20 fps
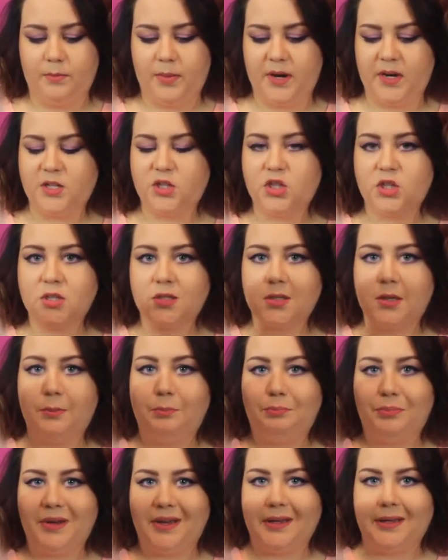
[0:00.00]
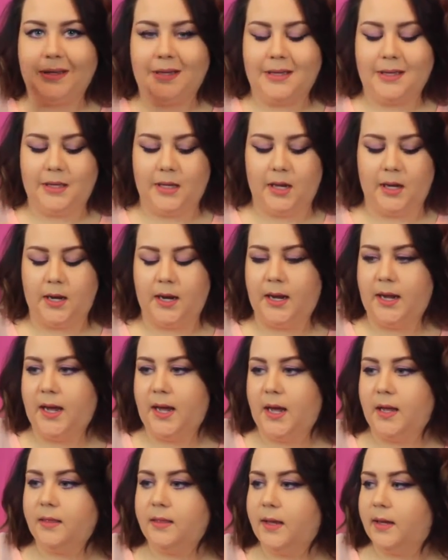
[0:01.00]
but it's just a big key. And I
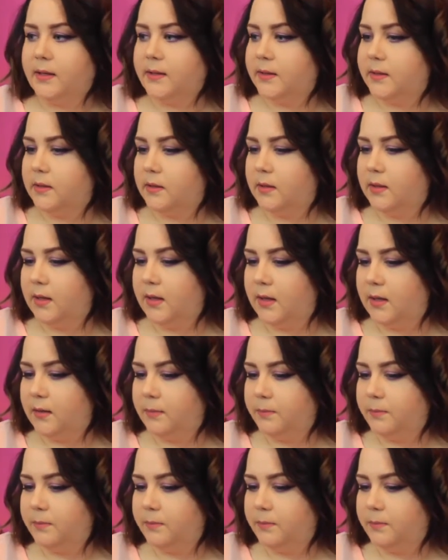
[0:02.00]
had that little